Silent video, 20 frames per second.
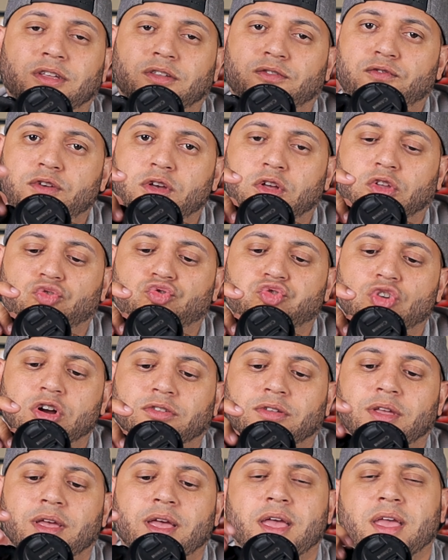this
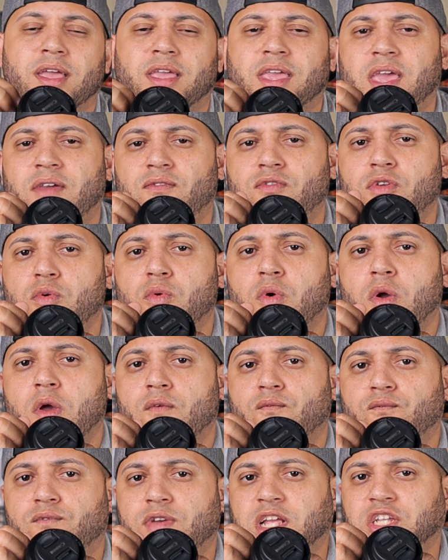Viltrox give you
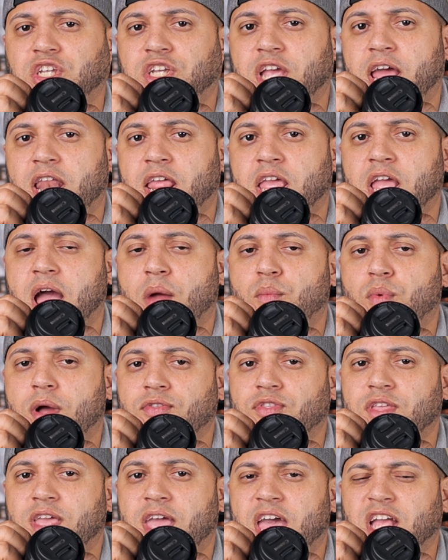vignetting
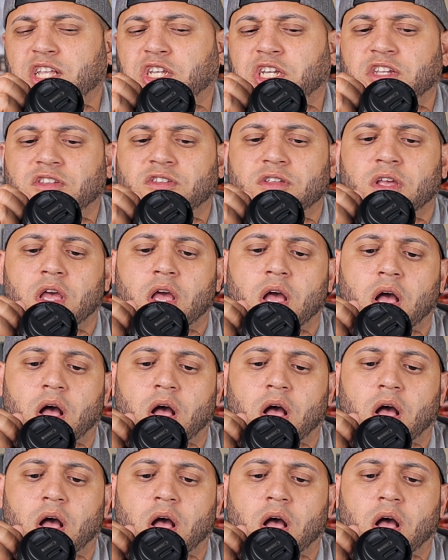around the edges?